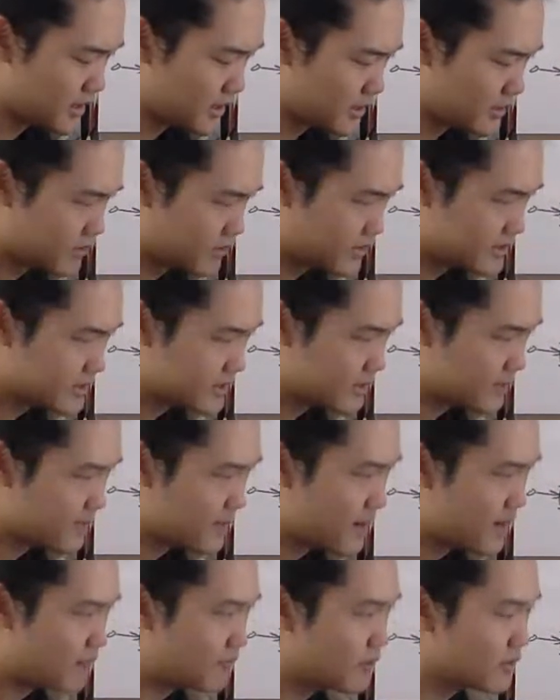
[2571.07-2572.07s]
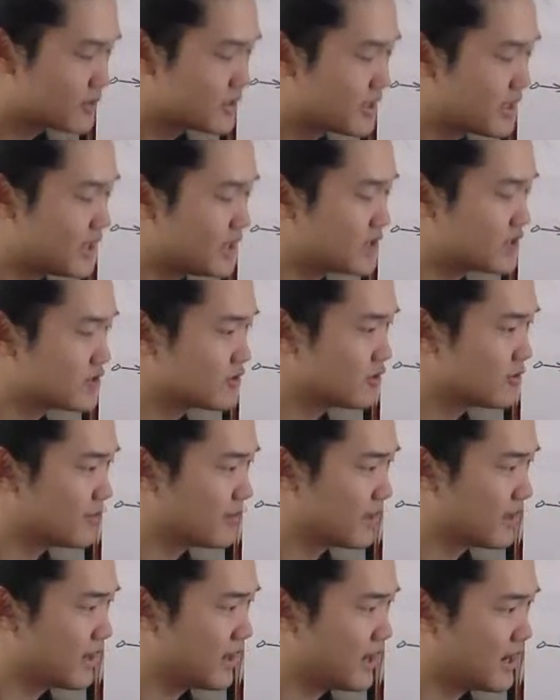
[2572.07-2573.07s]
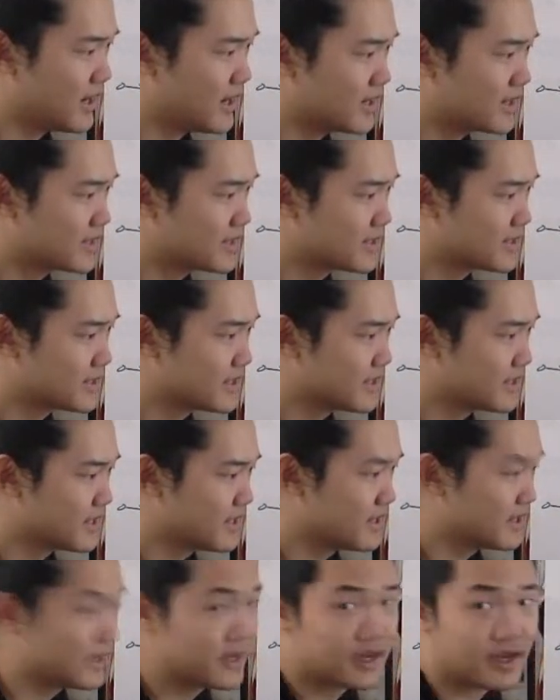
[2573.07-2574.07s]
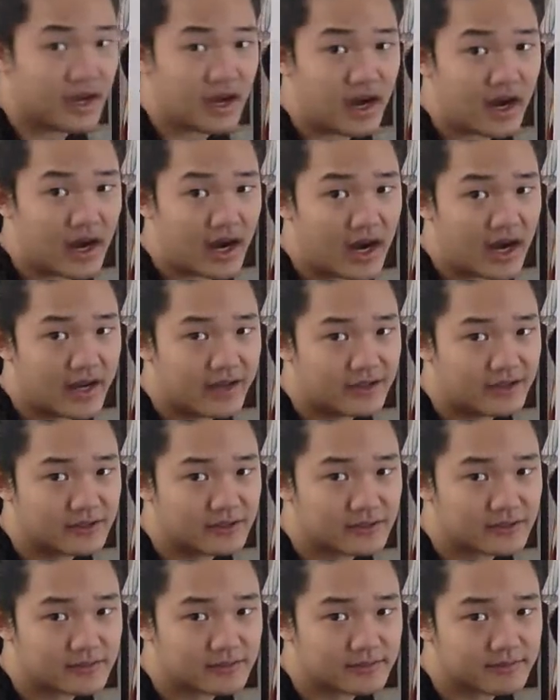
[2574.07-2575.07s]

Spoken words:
Chris, about rotational mechanics, I don't.